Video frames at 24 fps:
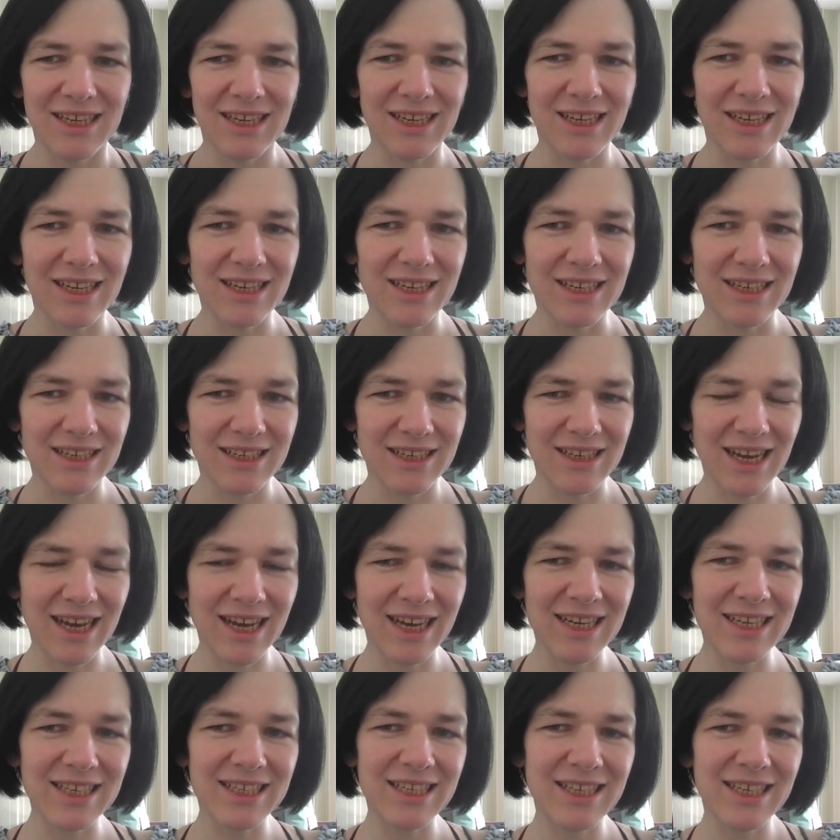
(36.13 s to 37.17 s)

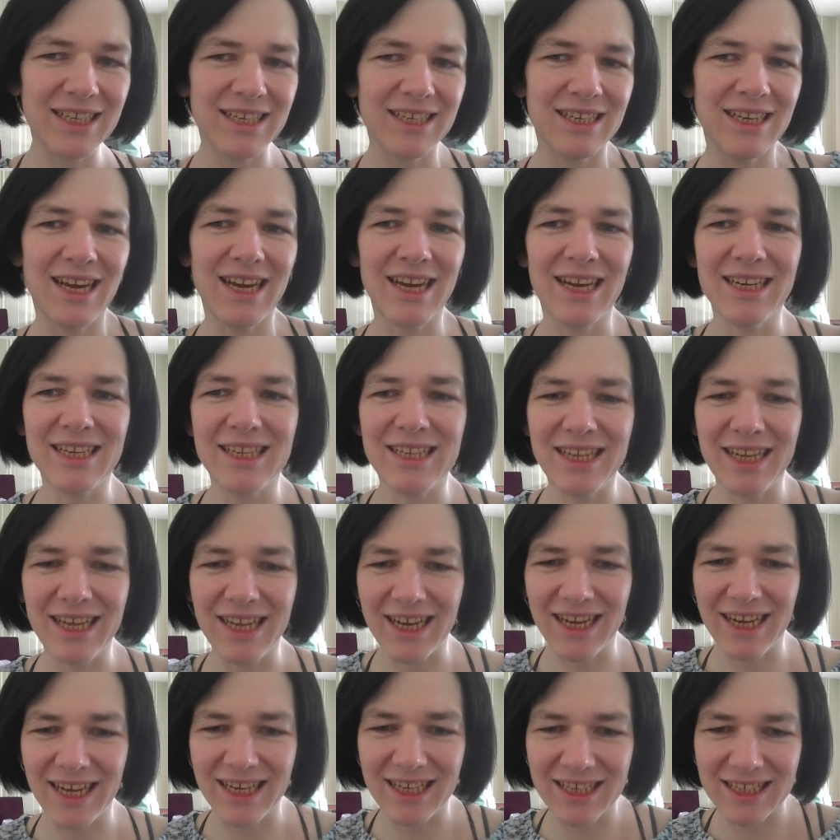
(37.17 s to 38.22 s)

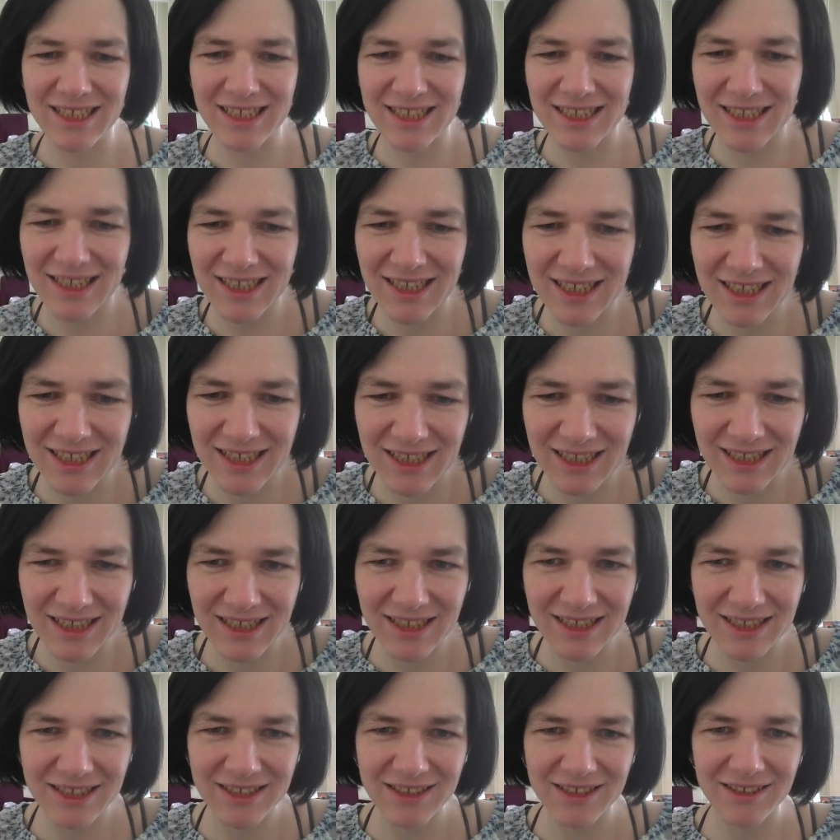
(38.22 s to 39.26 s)
1998,
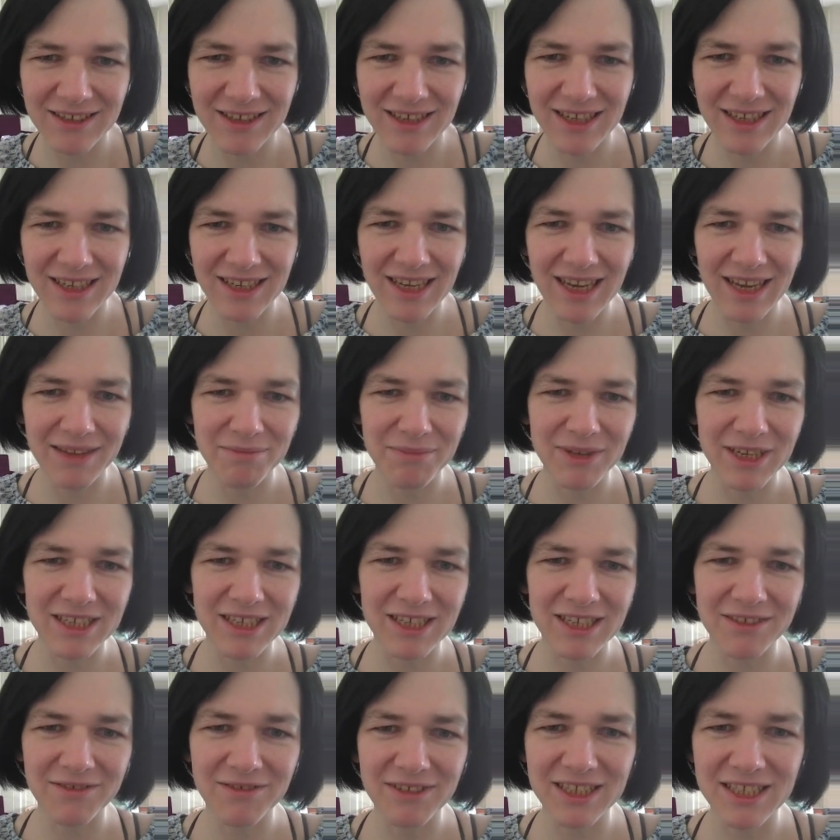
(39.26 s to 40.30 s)
so it
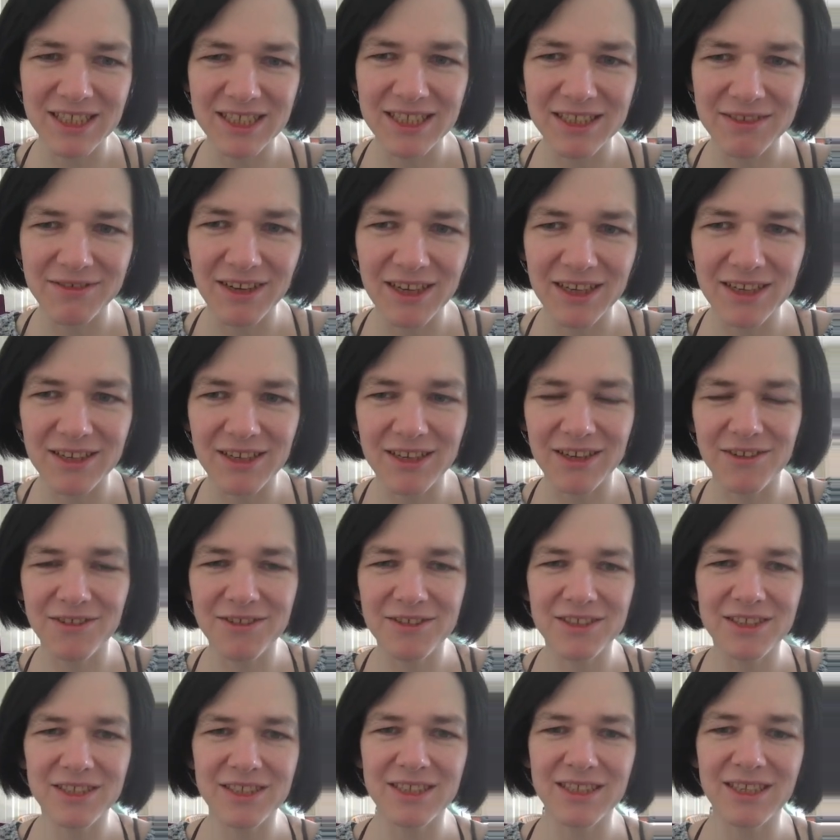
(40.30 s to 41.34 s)
competed with
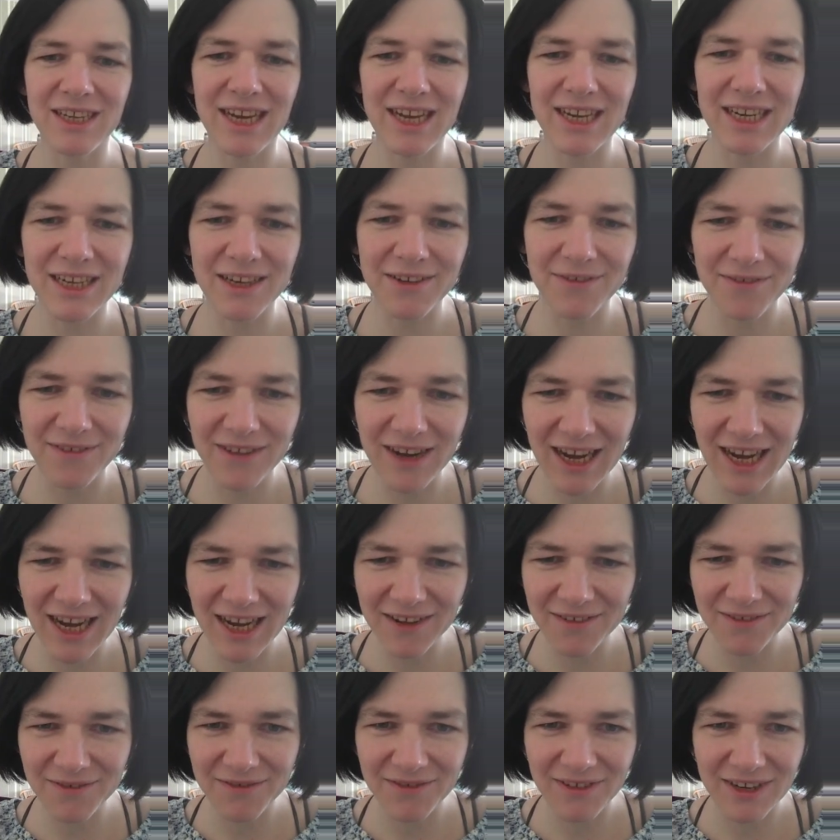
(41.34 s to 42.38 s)
Windows
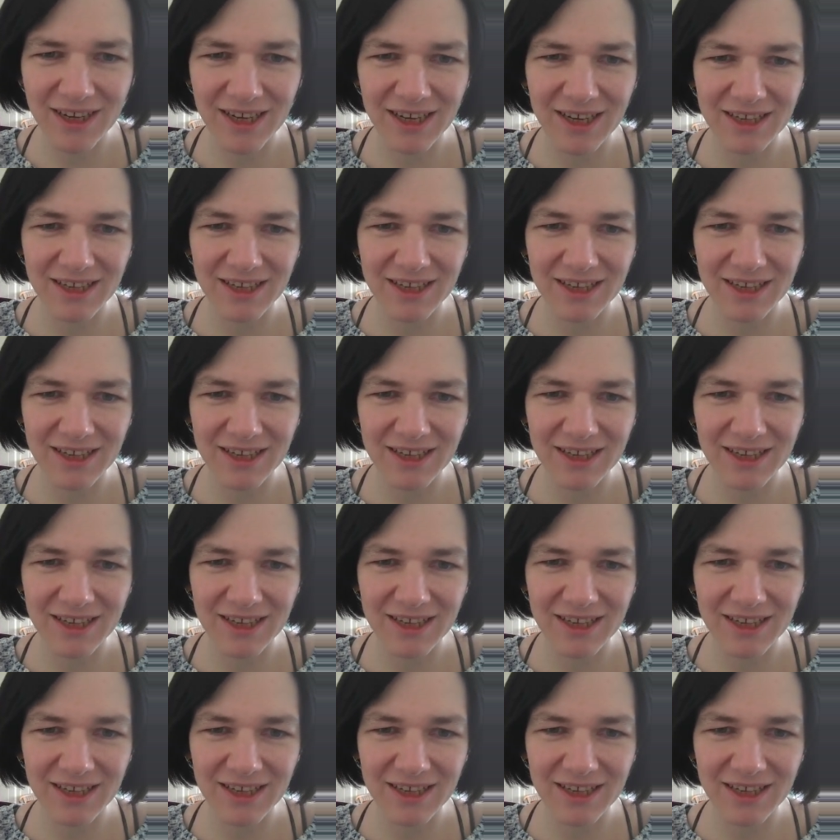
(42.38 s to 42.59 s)
95.